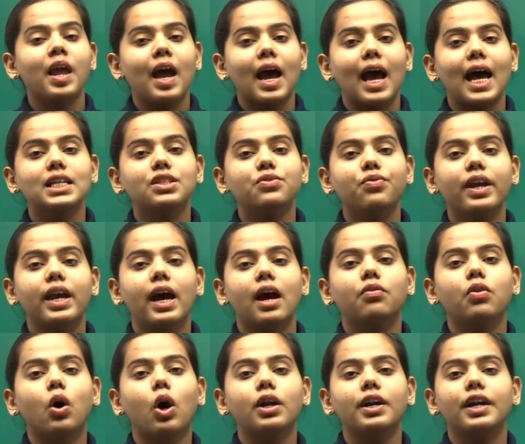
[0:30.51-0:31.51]
As we
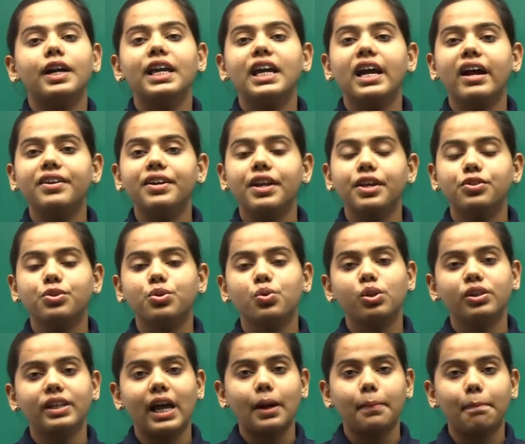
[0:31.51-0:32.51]
have already
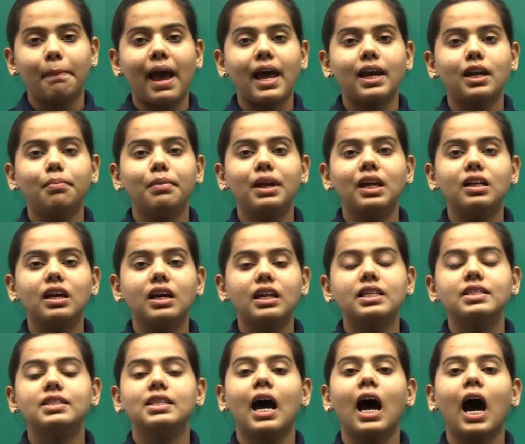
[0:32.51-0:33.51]
understood that perimeter
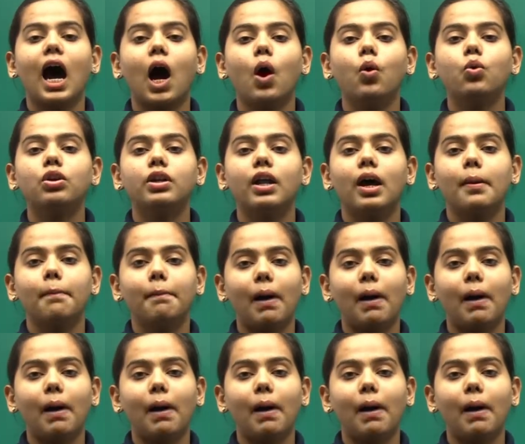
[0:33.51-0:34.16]
is the outer